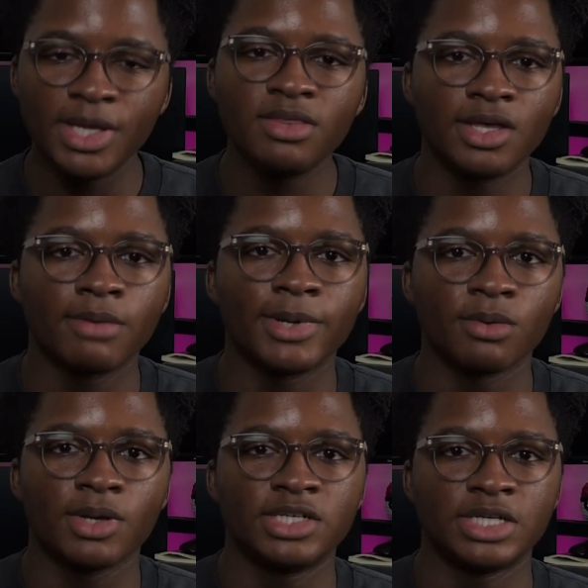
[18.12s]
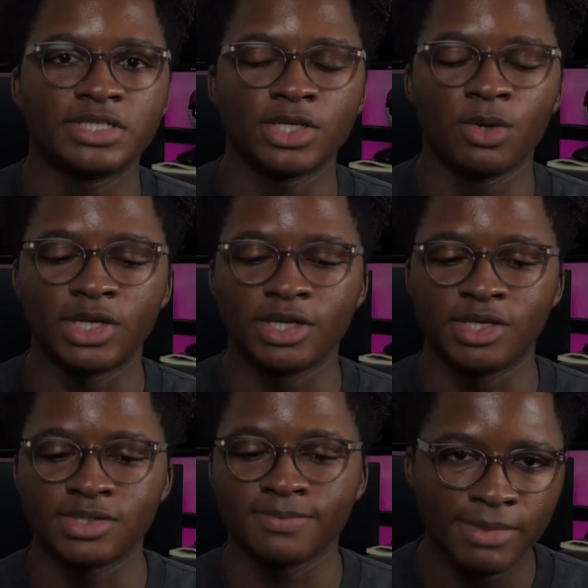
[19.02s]
main thing about agentic coding
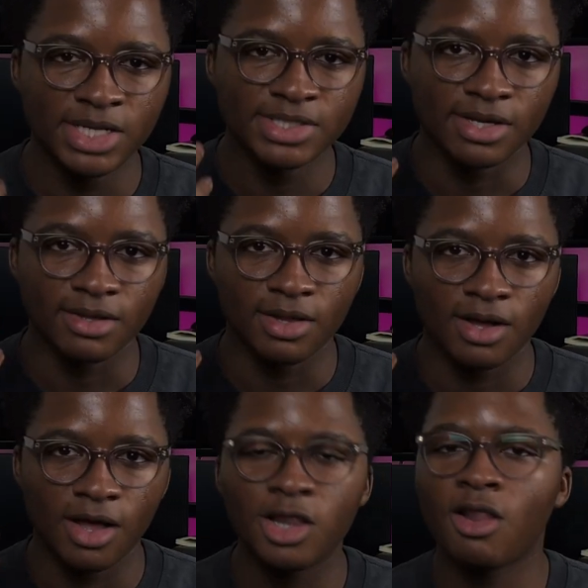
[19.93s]
is it makes it a